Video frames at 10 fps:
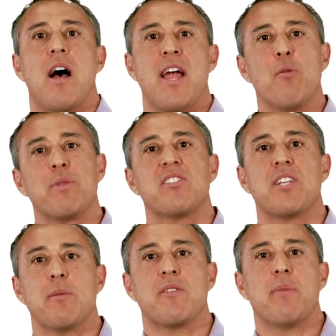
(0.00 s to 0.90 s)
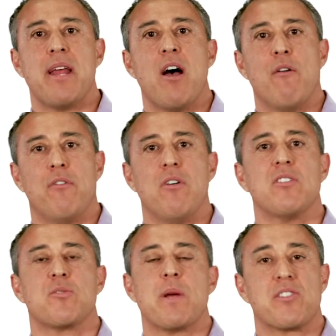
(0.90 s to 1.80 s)
I hope these tips have been
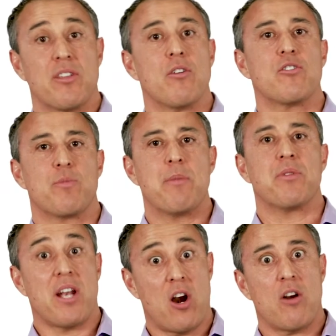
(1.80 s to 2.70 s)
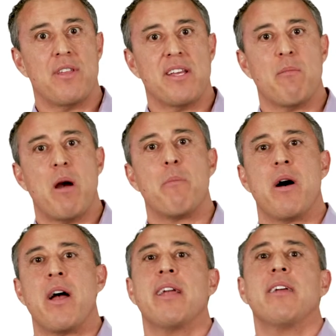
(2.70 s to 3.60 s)
helpful, especially those people that are thinking about
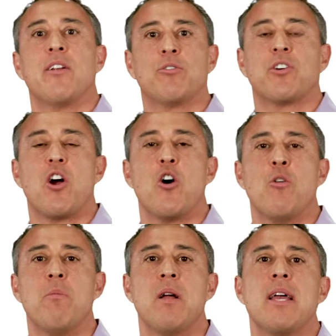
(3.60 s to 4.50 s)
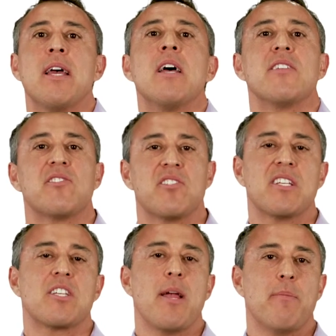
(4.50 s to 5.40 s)
buying an older home. This is
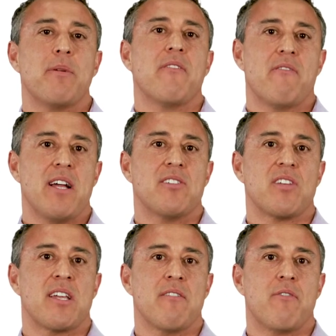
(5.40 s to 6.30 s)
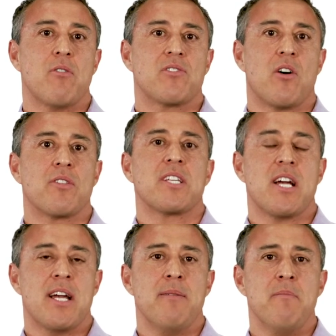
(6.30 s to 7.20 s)
the type of advice I give folks all the
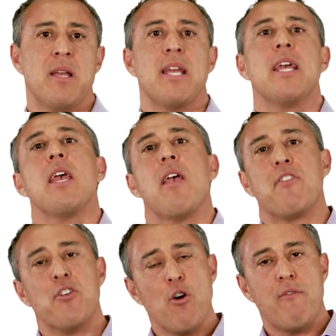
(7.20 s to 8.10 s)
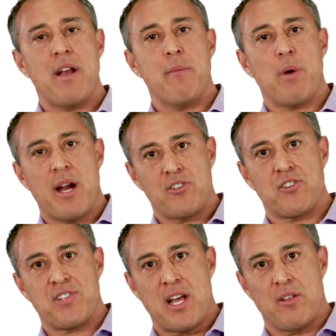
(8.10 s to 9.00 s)
time. If you know of any buyers
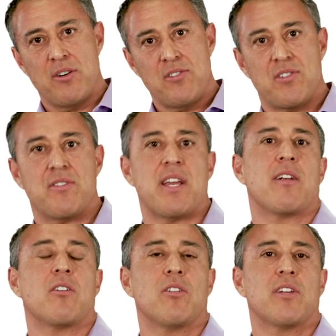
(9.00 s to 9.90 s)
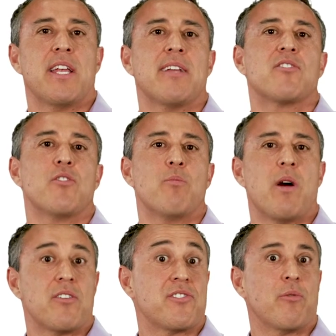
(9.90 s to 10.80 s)
or sellers that are looking to
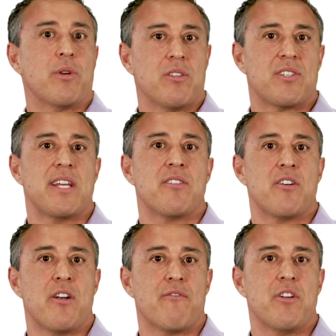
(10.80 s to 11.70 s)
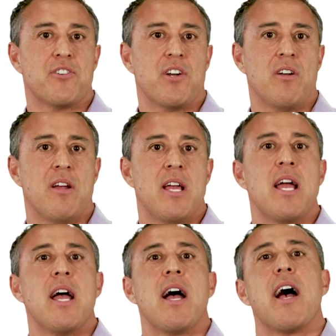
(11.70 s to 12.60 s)
buy or sell real estate in the near future,
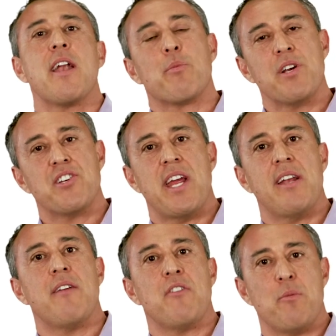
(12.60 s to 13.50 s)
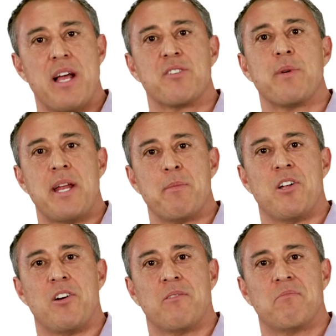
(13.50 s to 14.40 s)
I'd appreciate if you'd pass my name
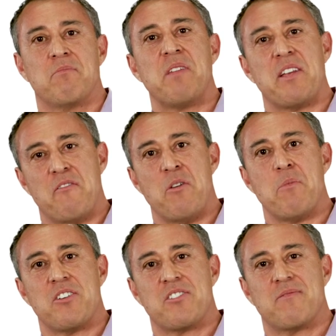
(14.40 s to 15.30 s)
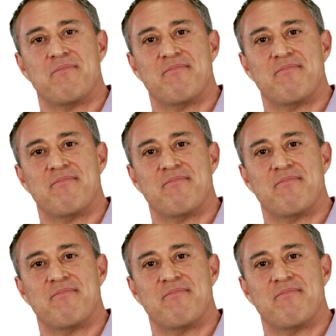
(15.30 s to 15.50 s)
along. Thank you very much.